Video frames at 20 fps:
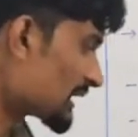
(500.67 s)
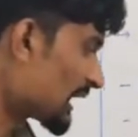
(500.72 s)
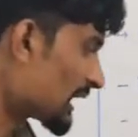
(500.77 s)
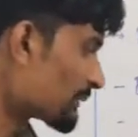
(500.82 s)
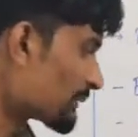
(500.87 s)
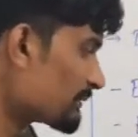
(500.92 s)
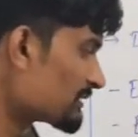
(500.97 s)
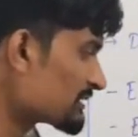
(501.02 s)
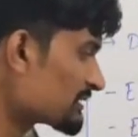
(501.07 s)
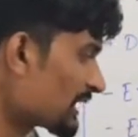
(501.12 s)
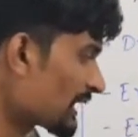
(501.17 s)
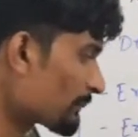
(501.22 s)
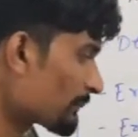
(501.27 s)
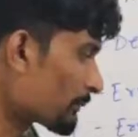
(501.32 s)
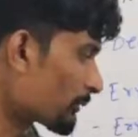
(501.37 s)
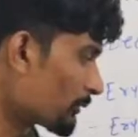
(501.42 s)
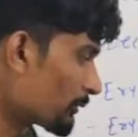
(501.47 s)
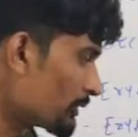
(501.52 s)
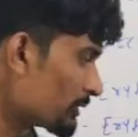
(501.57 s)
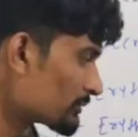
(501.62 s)
RBC are
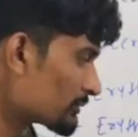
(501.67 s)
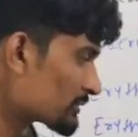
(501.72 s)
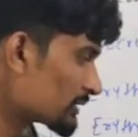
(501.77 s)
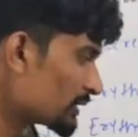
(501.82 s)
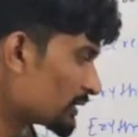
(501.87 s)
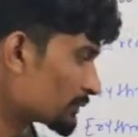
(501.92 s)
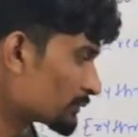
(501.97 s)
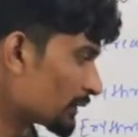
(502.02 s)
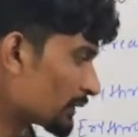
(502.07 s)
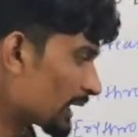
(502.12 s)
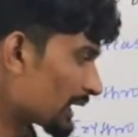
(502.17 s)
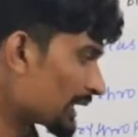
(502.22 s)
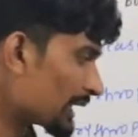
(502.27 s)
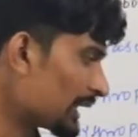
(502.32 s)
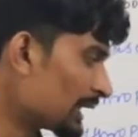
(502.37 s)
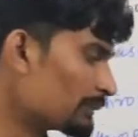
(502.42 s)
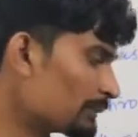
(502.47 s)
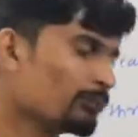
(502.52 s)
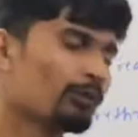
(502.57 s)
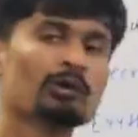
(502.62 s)
produced into the
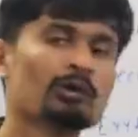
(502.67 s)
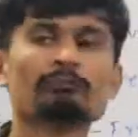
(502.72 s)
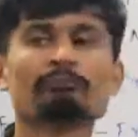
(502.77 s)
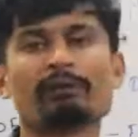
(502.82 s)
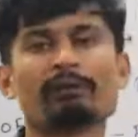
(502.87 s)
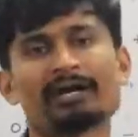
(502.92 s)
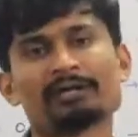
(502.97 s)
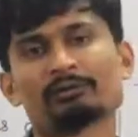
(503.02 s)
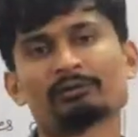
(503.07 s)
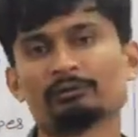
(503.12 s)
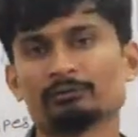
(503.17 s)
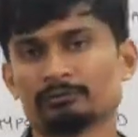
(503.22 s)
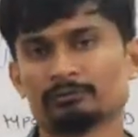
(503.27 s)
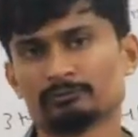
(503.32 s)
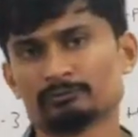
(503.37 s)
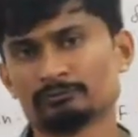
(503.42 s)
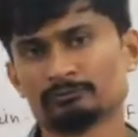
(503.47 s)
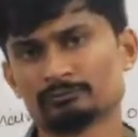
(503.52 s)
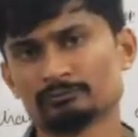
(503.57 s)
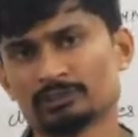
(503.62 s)
red bone marrow.
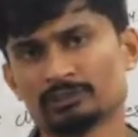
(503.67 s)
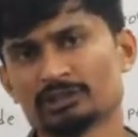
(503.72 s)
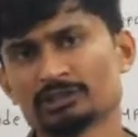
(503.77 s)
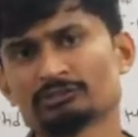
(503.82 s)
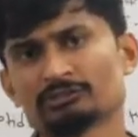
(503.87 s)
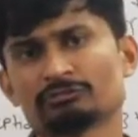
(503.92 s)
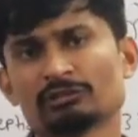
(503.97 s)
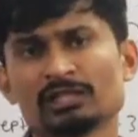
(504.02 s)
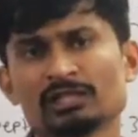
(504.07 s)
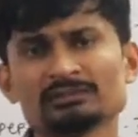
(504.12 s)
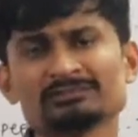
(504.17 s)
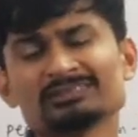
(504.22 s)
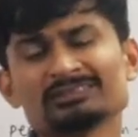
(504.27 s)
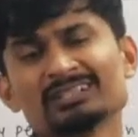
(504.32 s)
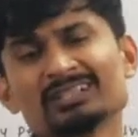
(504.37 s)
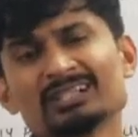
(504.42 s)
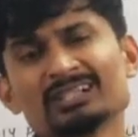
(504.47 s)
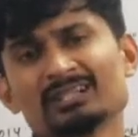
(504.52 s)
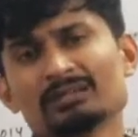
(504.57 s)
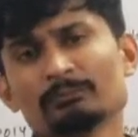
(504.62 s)
Okay, students,
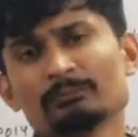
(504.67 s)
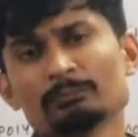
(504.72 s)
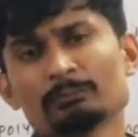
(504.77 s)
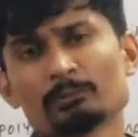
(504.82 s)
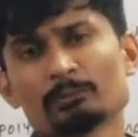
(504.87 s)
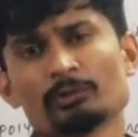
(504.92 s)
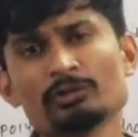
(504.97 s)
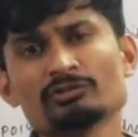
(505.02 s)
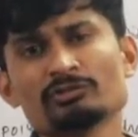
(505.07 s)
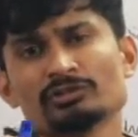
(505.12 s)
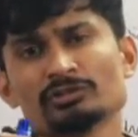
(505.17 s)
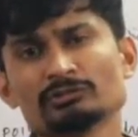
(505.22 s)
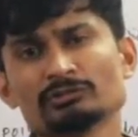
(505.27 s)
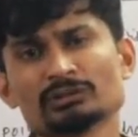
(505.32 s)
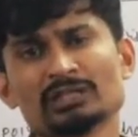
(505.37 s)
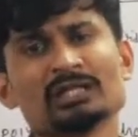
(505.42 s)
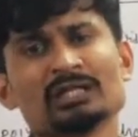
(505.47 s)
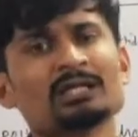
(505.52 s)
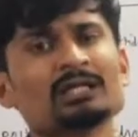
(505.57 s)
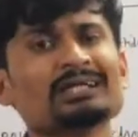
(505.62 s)
produced
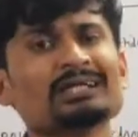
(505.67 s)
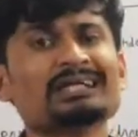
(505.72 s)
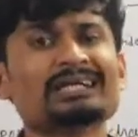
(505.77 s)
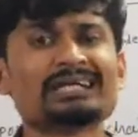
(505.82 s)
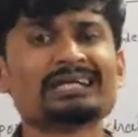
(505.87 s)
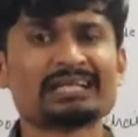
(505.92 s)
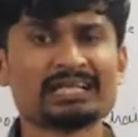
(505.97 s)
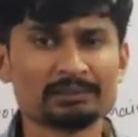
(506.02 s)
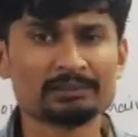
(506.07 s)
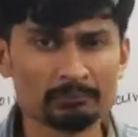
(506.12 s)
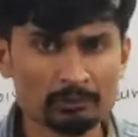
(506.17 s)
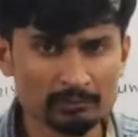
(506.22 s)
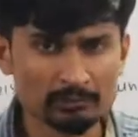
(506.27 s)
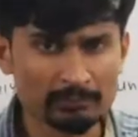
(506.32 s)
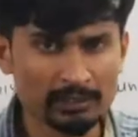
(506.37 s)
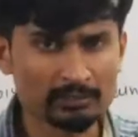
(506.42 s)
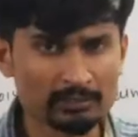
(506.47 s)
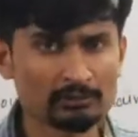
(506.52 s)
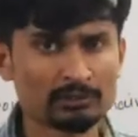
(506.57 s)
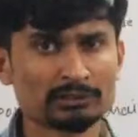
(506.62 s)
into the red
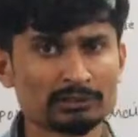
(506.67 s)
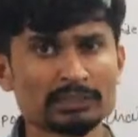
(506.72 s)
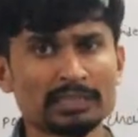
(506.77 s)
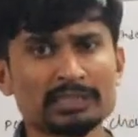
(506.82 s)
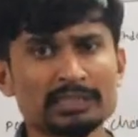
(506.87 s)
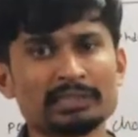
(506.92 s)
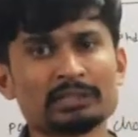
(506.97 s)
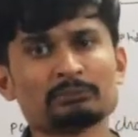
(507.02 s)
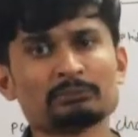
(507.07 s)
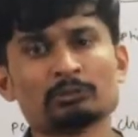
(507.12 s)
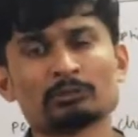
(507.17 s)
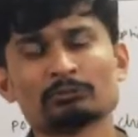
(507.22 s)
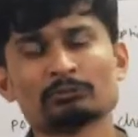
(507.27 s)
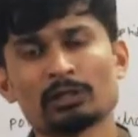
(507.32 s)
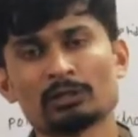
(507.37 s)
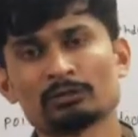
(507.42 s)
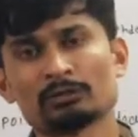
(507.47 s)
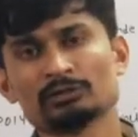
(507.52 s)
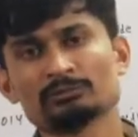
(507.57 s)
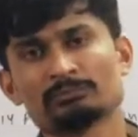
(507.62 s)
bone marrow, and that red bone
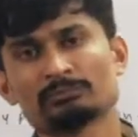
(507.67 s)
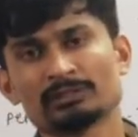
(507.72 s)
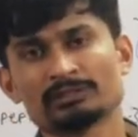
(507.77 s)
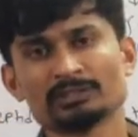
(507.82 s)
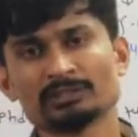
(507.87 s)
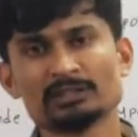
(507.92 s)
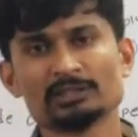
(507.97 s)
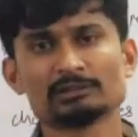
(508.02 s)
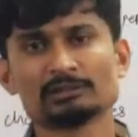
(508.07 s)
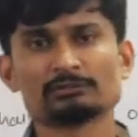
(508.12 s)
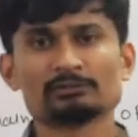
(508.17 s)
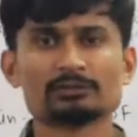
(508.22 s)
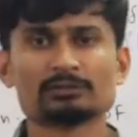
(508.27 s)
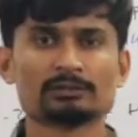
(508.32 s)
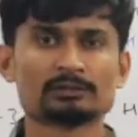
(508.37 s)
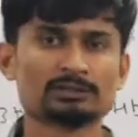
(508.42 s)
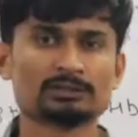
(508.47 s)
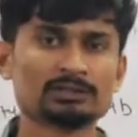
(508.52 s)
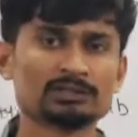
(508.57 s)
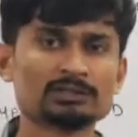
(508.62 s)
marrow is present into
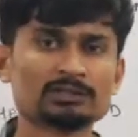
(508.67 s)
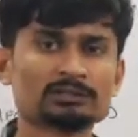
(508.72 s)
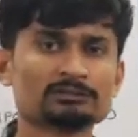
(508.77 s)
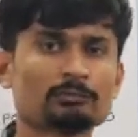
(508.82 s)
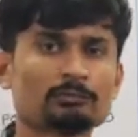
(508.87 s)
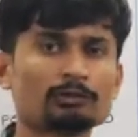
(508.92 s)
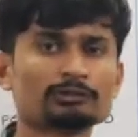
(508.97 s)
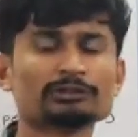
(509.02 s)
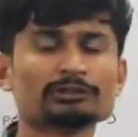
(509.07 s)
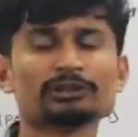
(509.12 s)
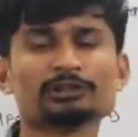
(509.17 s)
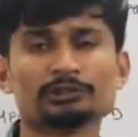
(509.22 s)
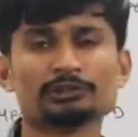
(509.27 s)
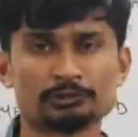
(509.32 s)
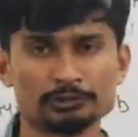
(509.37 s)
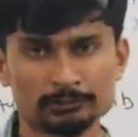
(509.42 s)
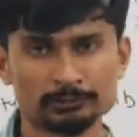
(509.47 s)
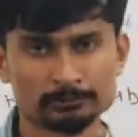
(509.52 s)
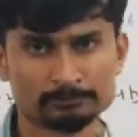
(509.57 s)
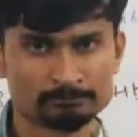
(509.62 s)
the, it is a spongy
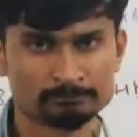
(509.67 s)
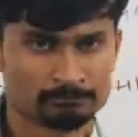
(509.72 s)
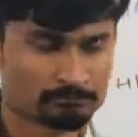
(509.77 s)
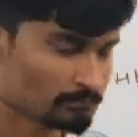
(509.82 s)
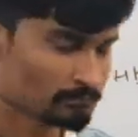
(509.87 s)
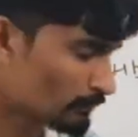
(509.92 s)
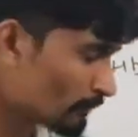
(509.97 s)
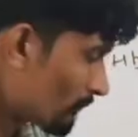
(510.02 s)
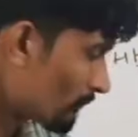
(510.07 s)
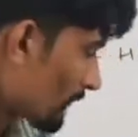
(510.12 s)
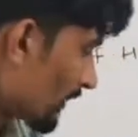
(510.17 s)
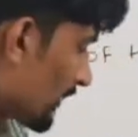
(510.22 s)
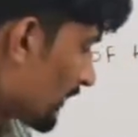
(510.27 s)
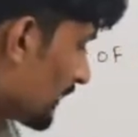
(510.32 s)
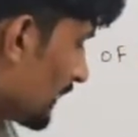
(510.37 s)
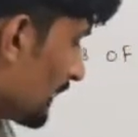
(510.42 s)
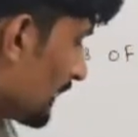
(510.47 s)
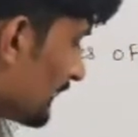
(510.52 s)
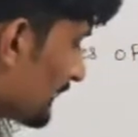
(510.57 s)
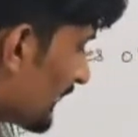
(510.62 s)
tissue.
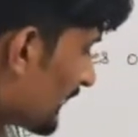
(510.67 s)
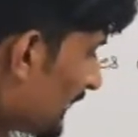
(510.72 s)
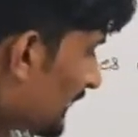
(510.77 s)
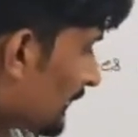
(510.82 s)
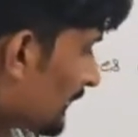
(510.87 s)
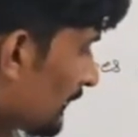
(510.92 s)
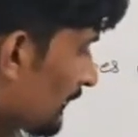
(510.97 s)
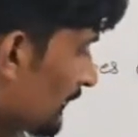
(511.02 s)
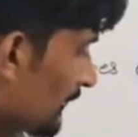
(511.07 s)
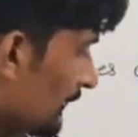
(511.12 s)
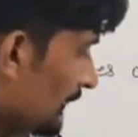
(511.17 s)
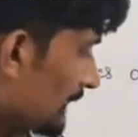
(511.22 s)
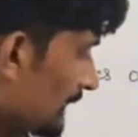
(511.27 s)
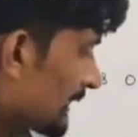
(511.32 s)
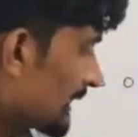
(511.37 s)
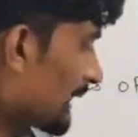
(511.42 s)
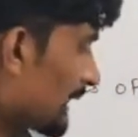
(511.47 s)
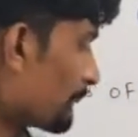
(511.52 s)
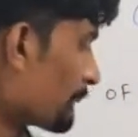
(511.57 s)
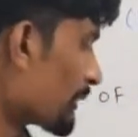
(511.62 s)
Then
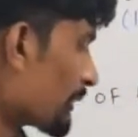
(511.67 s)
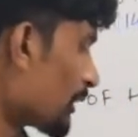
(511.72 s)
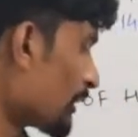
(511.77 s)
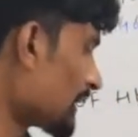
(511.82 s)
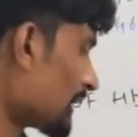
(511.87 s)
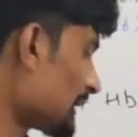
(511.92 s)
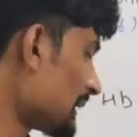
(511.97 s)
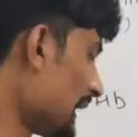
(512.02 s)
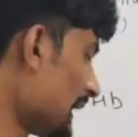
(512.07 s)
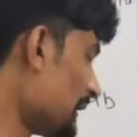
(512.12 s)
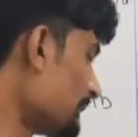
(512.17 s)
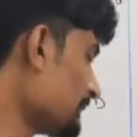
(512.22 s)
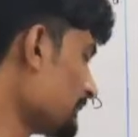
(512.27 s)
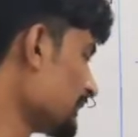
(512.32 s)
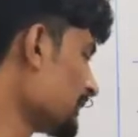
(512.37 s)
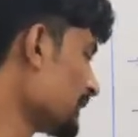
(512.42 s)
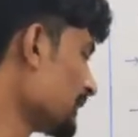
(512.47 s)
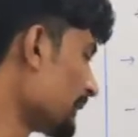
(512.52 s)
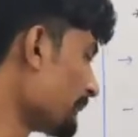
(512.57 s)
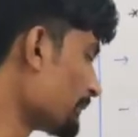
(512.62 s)
in embryonic life,
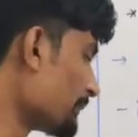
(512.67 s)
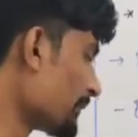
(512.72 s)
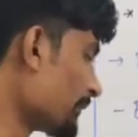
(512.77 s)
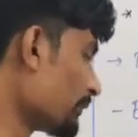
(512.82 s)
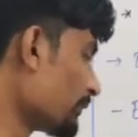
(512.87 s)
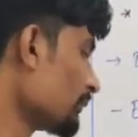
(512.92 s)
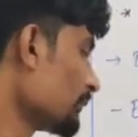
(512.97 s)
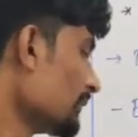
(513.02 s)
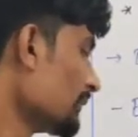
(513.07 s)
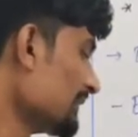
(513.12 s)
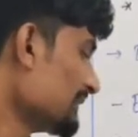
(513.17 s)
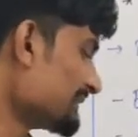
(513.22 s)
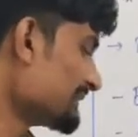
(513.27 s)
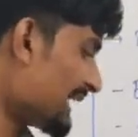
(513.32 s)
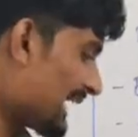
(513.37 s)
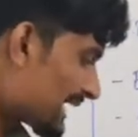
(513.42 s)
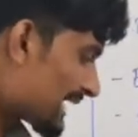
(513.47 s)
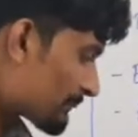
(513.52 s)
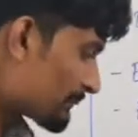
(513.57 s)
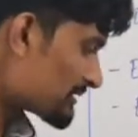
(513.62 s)
in embryo,
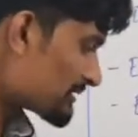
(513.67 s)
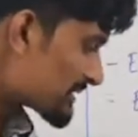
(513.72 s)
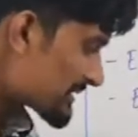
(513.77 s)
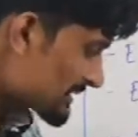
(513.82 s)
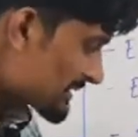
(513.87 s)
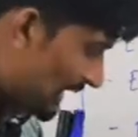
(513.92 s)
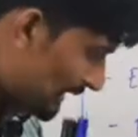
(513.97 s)
the RBCs